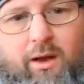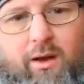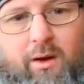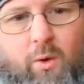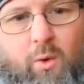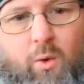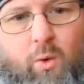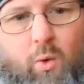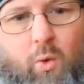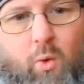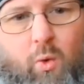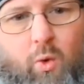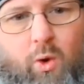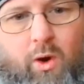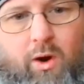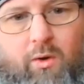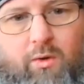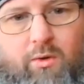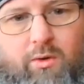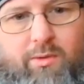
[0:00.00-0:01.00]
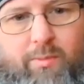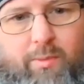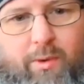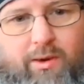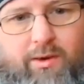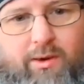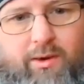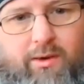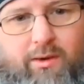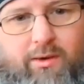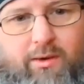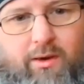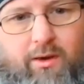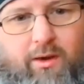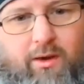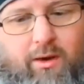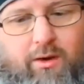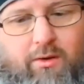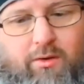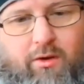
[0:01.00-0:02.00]
Well-respected
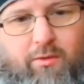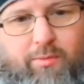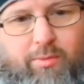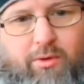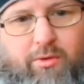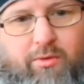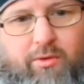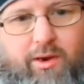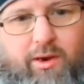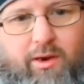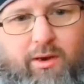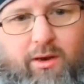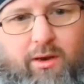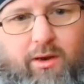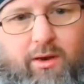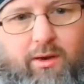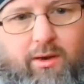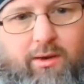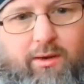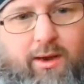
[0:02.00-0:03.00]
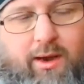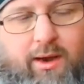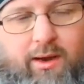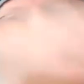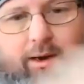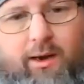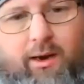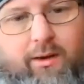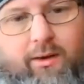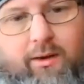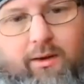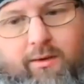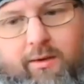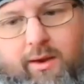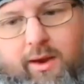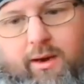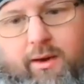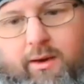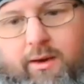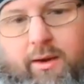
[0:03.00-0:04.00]
craft brewery down in London,
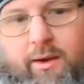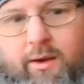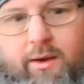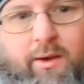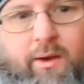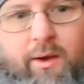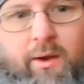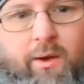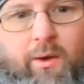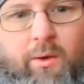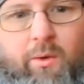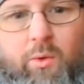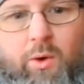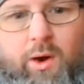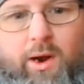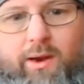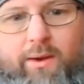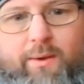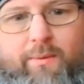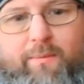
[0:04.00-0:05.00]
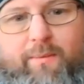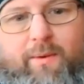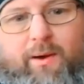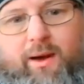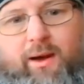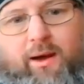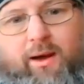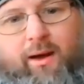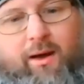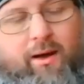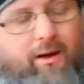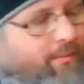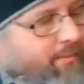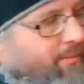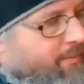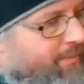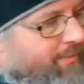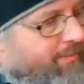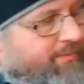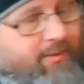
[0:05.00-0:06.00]
Acme. Right.
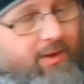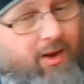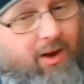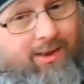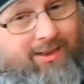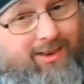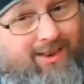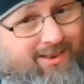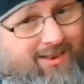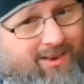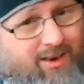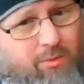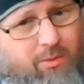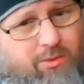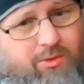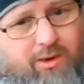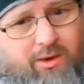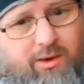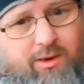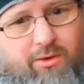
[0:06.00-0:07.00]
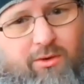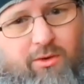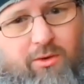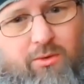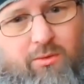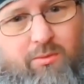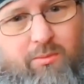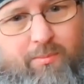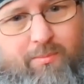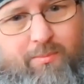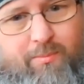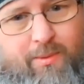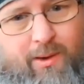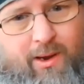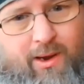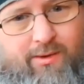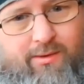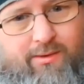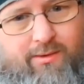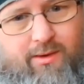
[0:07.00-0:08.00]
I did say I wasn't going to do
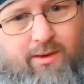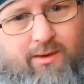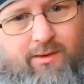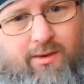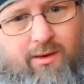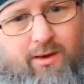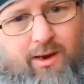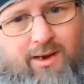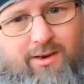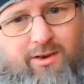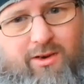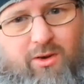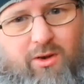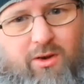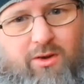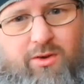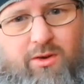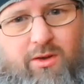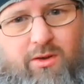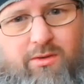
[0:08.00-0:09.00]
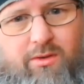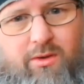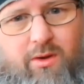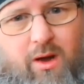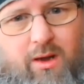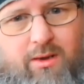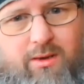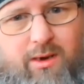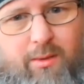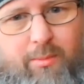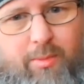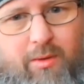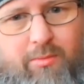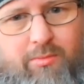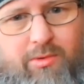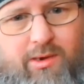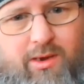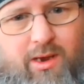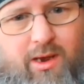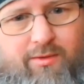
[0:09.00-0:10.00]
best until I actually got a chance to go out to the
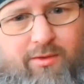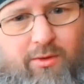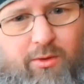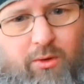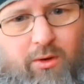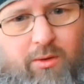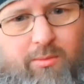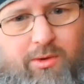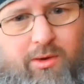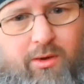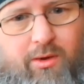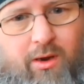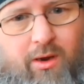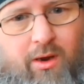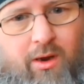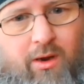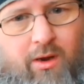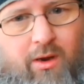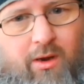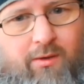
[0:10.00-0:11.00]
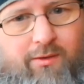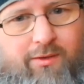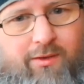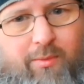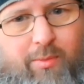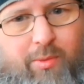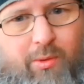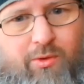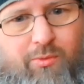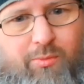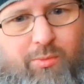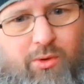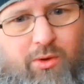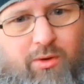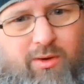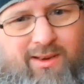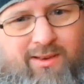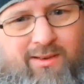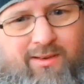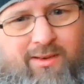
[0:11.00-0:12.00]
Pembury Tavern or up to 5 Points
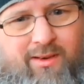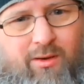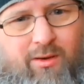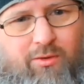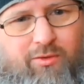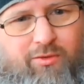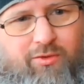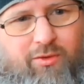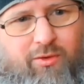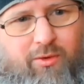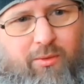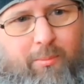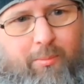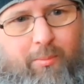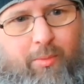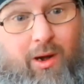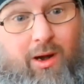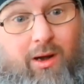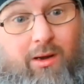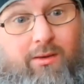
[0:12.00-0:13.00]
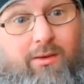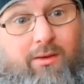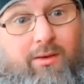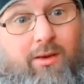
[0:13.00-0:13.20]
Brewery itself. But